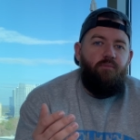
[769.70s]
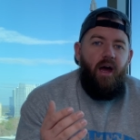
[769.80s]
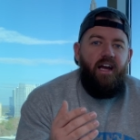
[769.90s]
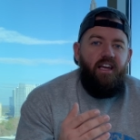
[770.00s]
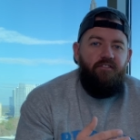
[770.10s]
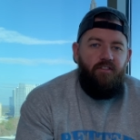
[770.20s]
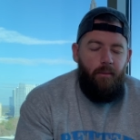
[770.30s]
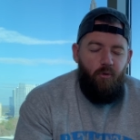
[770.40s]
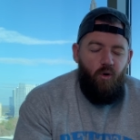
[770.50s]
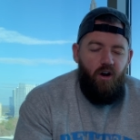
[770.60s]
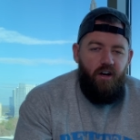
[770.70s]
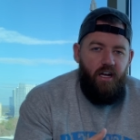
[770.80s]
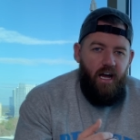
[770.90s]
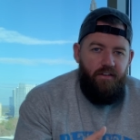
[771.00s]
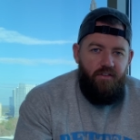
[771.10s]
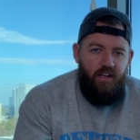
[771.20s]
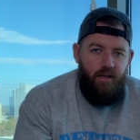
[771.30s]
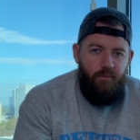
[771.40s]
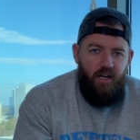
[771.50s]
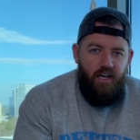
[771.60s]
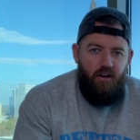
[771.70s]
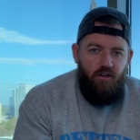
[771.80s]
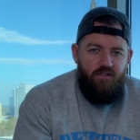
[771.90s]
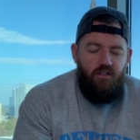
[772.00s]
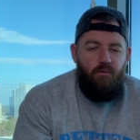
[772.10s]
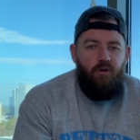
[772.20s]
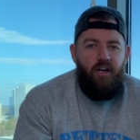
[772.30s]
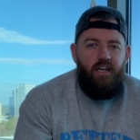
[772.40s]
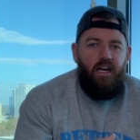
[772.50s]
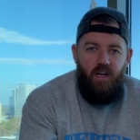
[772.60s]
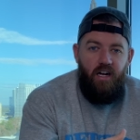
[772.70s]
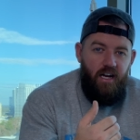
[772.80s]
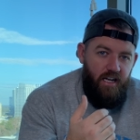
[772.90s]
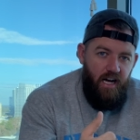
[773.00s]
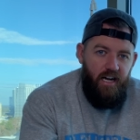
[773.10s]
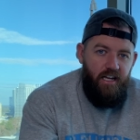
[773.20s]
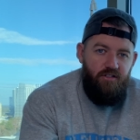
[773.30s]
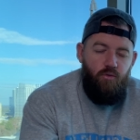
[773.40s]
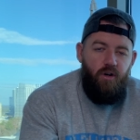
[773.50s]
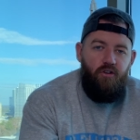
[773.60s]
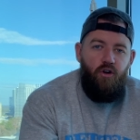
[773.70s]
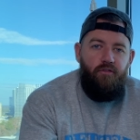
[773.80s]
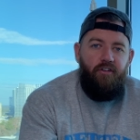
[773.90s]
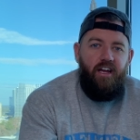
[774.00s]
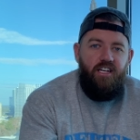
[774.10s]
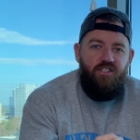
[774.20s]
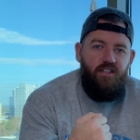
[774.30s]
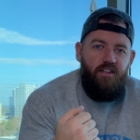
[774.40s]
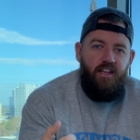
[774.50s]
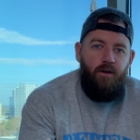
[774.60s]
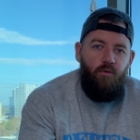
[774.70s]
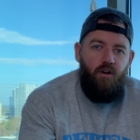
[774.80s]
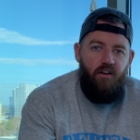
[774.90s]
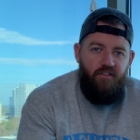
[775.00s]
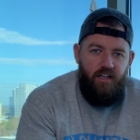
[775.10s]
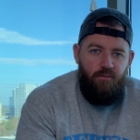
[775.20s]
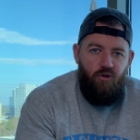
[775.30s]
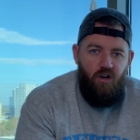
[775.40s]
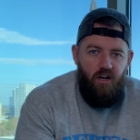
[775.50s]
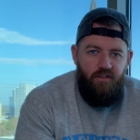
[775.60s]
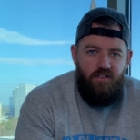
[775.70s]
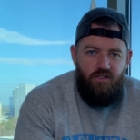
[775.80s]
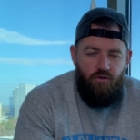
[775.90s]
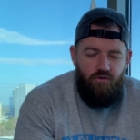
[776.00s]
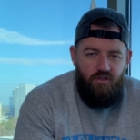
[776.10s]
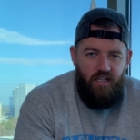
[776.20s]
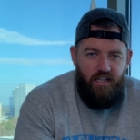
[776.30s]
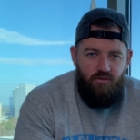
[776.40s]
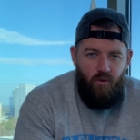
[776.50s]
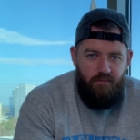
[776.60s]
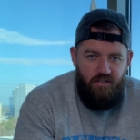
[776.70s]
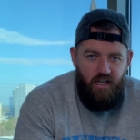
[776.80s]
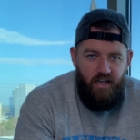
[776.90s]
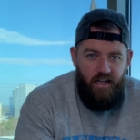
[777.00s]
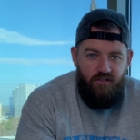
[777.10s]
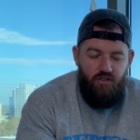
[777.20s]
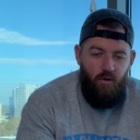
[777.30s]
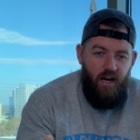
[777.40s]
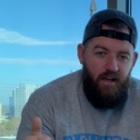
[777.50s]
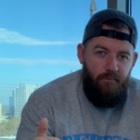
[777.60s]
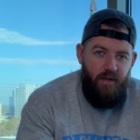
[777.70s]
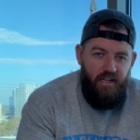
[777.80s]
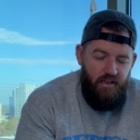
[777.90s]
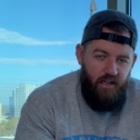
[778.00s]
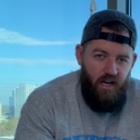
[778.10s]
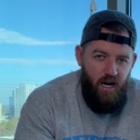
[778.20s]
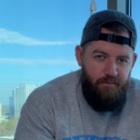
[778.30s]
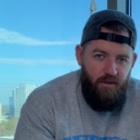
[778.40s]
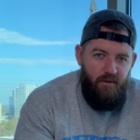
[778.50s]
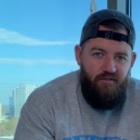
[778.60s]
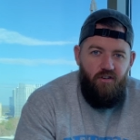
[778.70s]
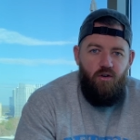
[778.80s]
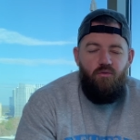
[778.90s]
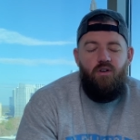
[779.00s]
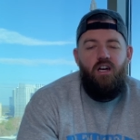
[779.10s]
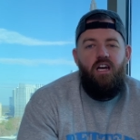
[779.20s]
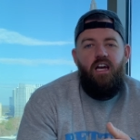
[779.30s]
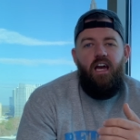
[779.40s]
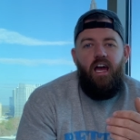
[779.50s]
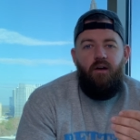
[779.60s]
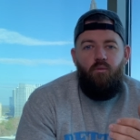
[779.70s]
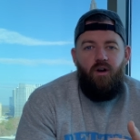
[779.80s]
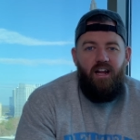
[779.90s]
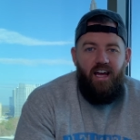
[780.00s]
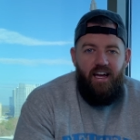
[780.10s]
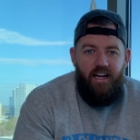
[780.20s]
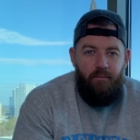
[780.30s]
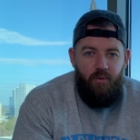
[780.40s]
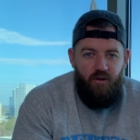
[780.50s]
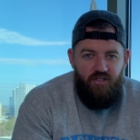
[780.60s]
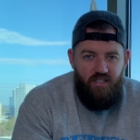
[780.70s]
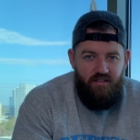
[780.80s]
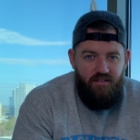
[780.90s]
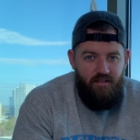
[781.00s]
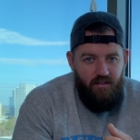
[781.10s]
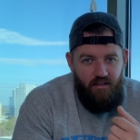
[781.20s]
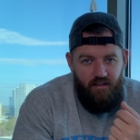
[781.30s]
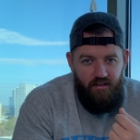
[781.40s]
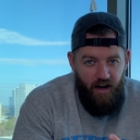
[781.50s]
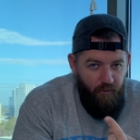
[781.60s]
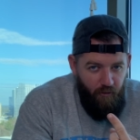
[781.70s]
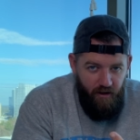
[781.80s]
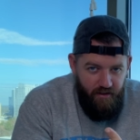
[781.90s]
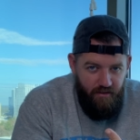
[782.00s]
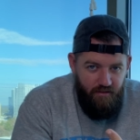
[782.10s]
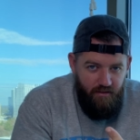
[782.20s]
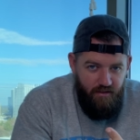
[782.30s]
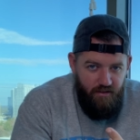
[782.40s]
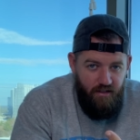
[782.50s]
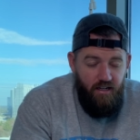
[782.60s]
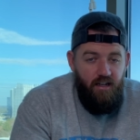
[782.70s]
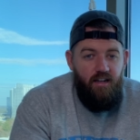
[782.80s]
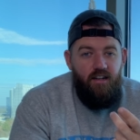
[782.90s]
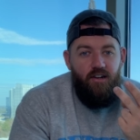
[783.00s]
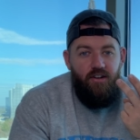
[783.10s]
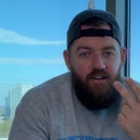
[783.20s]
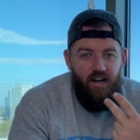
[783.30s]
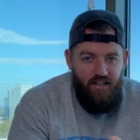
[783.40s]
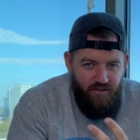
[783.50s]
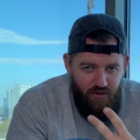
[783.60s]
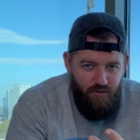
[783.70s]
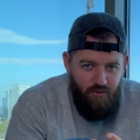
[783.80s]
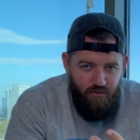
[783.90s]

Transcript: back in February at the NBA All-Star break, and I got a Twitter notification that they were available on the Social Status website, and so I immediately hopped on my phone and went ahead and purchased not 1, not 2,